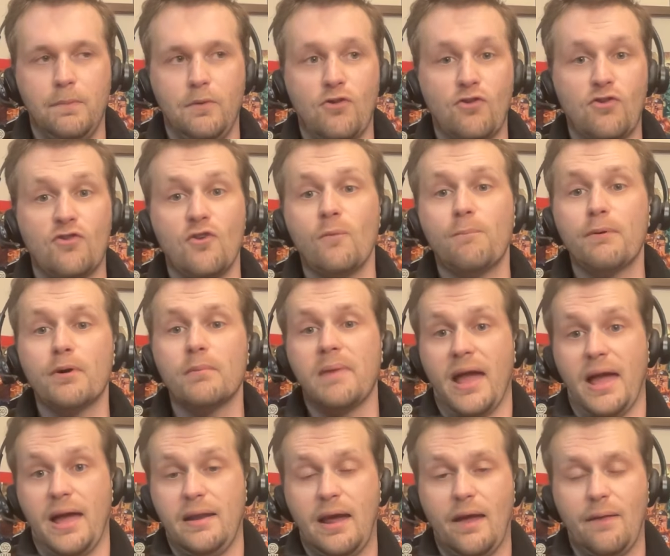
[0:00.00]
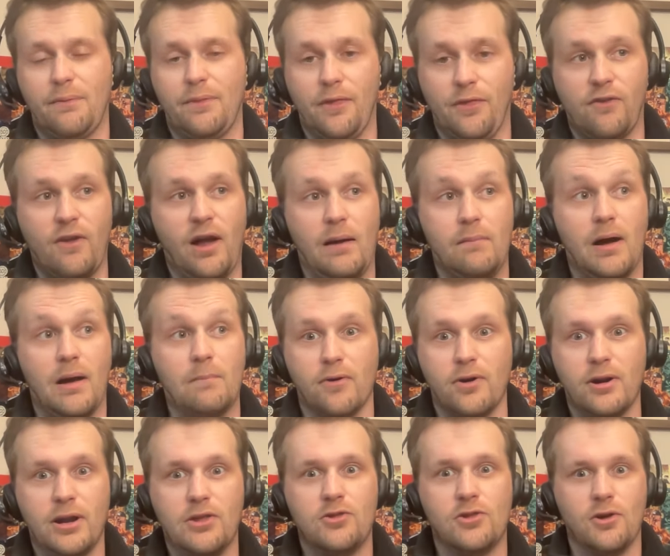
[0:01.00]
Superman at this time, I'm
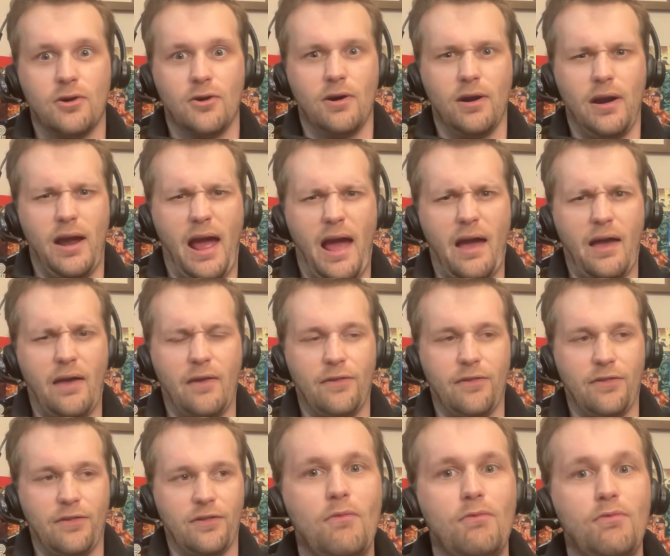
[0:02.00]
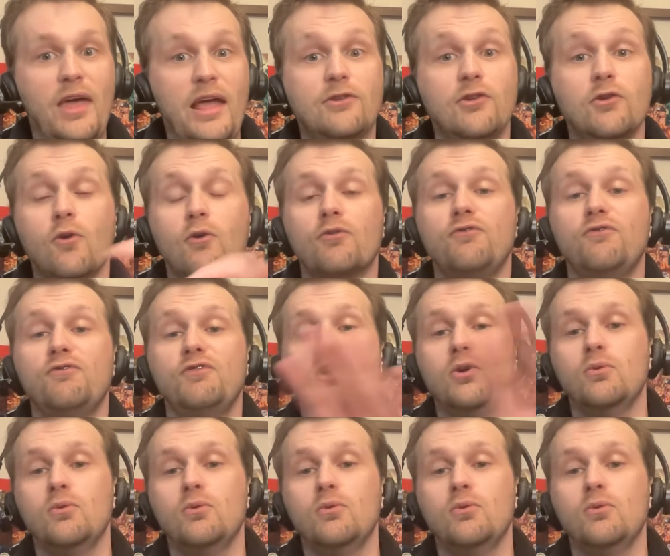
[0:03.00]
pretty sure, has. They do a few